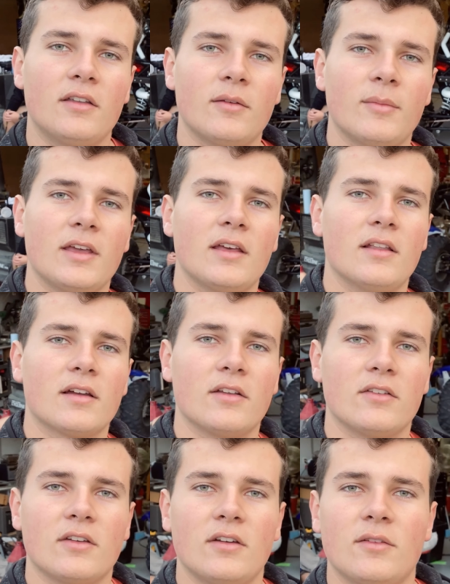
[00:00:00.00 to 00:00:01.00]
to make it look
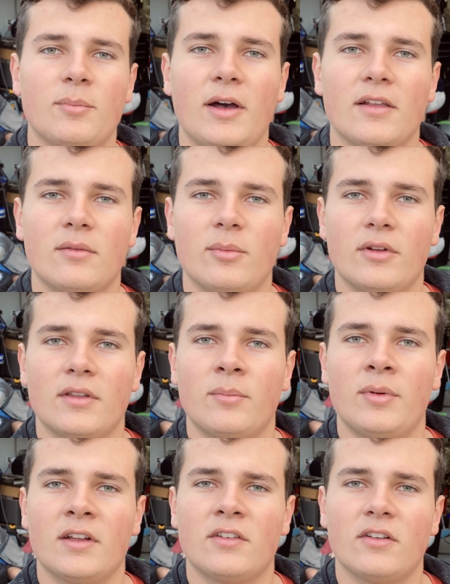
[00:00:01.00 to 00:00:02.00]
as good as possible on the
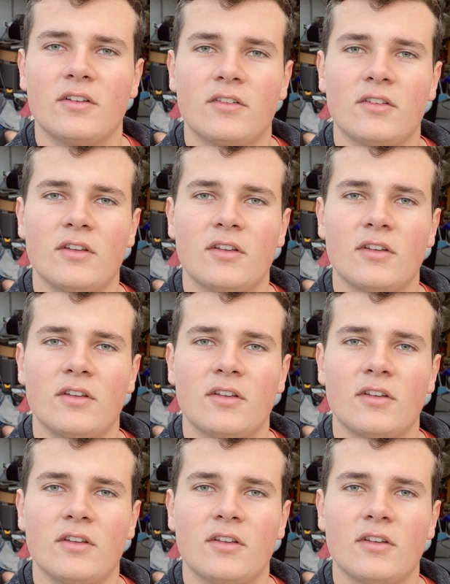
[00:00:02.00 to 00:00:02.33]
pictures.